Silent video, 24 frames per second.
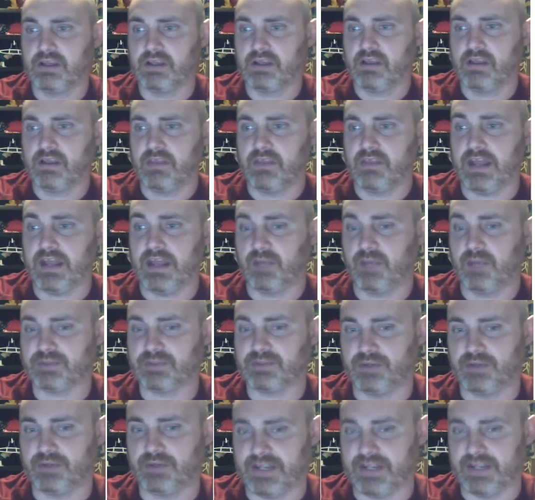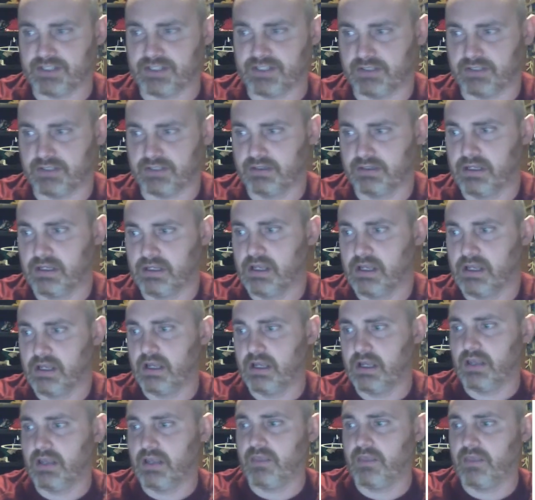that helps the prediction.
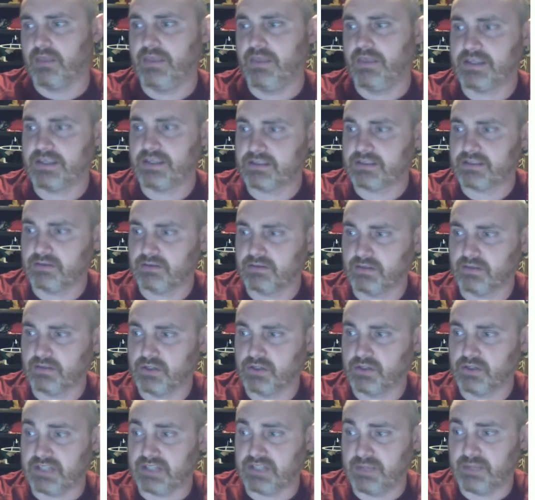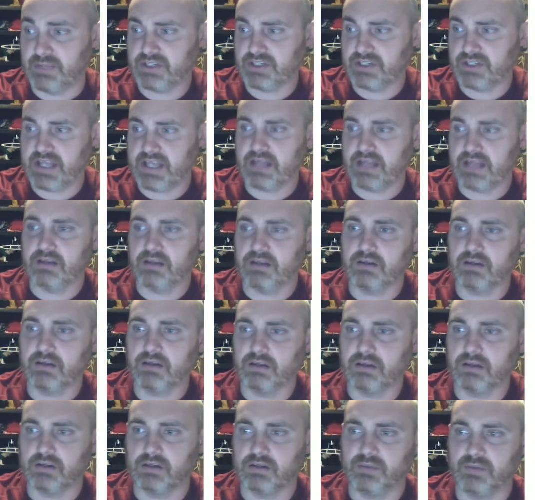This, using ImageNet,
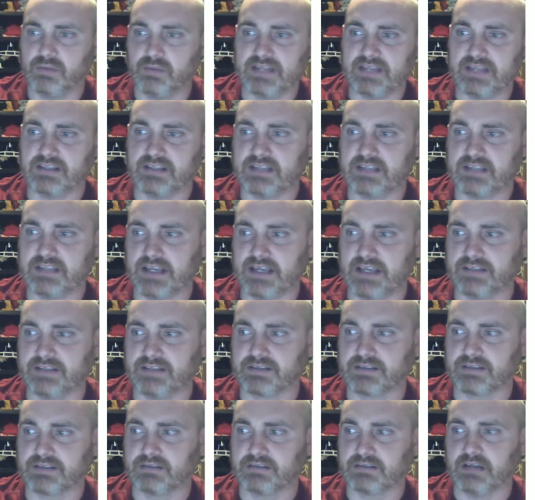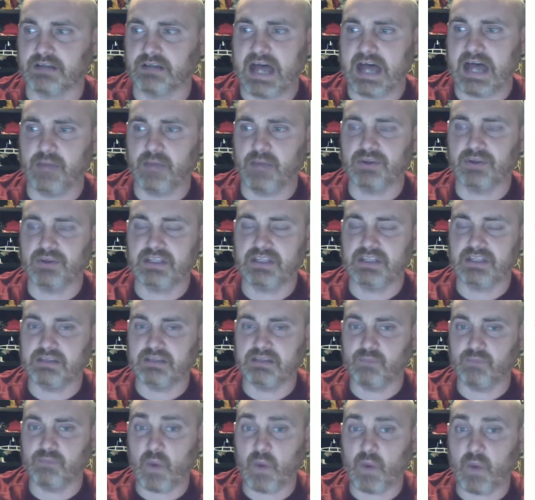basically says, I want the
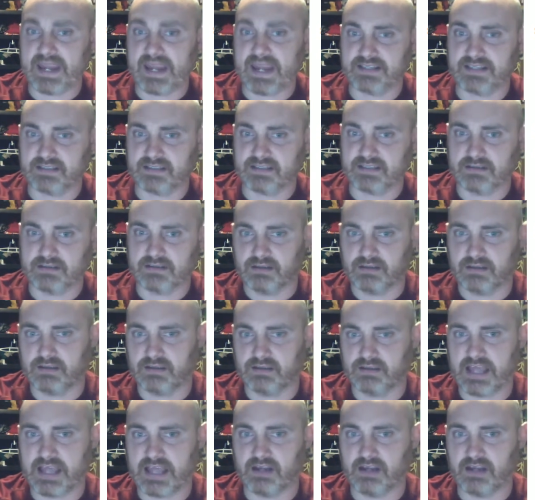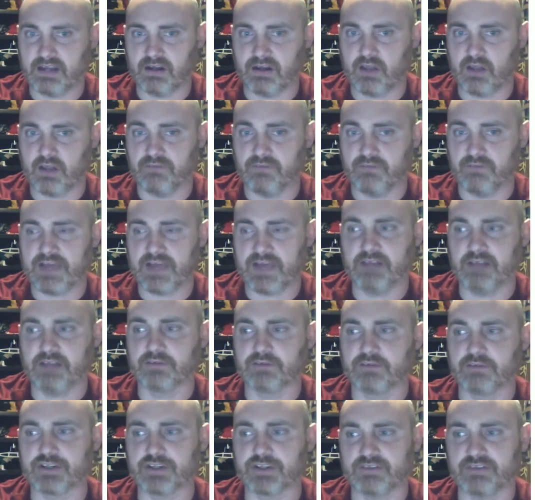weights that are the final
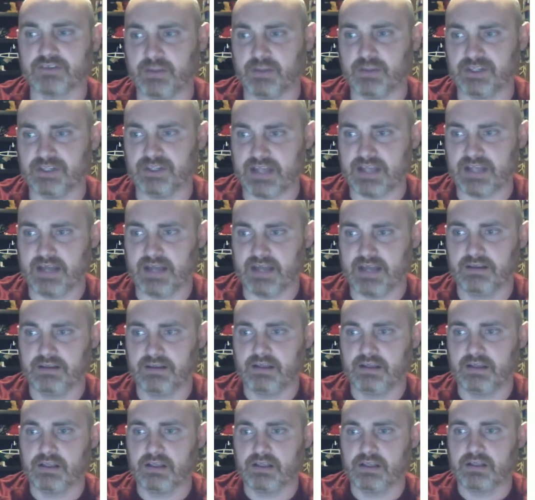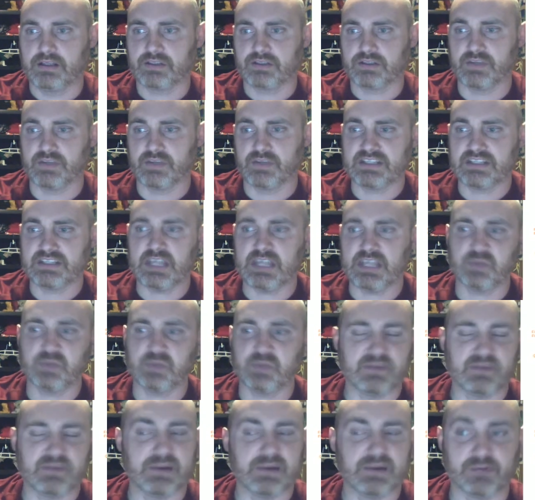version of ImageNet. So this keeps me from
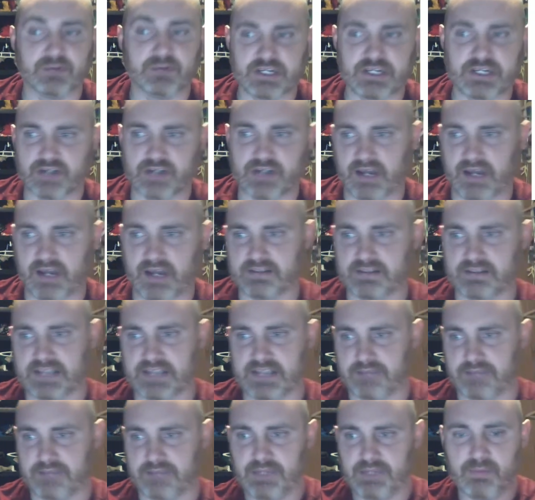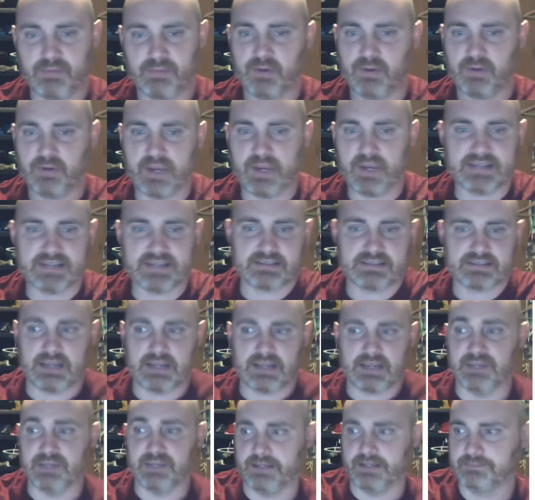having to retrain. So say, give me my weights, I'm
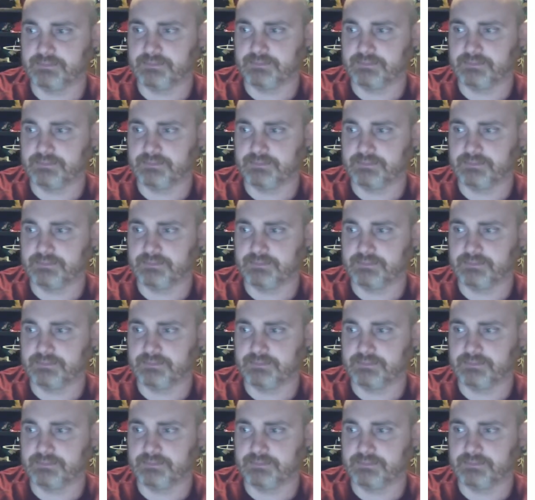done.